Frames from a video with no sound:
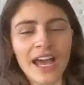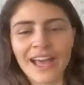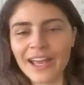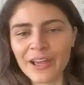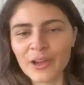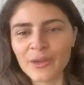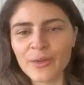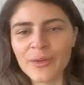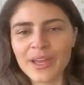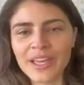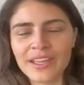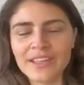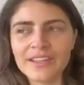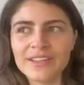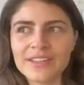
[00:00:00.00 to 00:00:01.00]
who
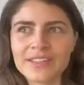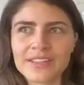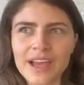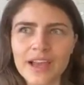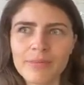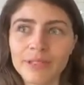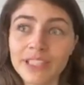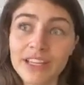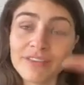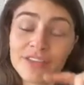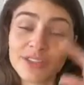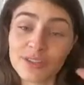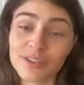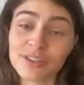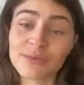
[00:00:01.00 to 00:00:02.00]
is, I believe,
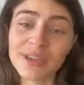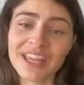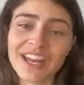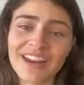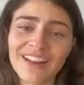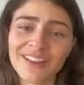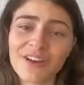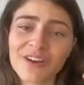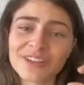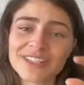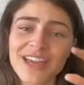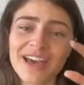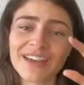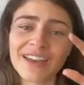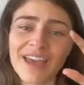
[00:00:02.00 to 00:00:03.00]
as soon as we get out of
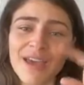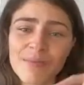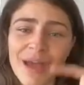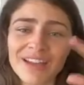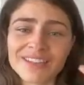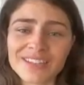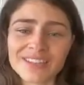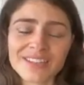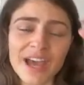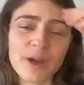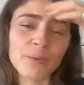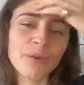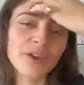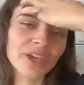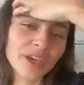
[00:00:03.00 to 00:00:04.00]
lockdown, about to
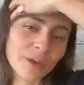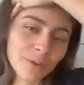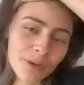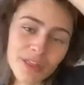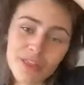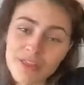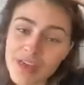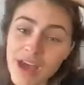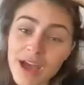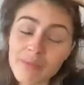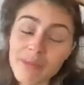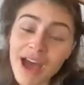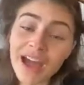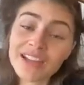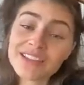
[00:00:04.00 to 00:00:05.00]
start working with
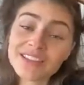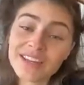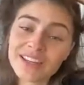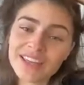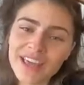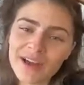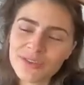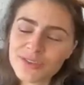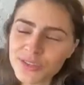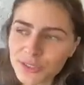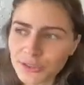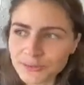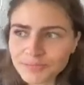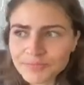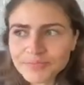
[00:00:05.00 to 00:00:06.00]
Hutt City
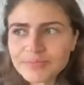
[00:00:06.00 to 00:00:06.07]
Council.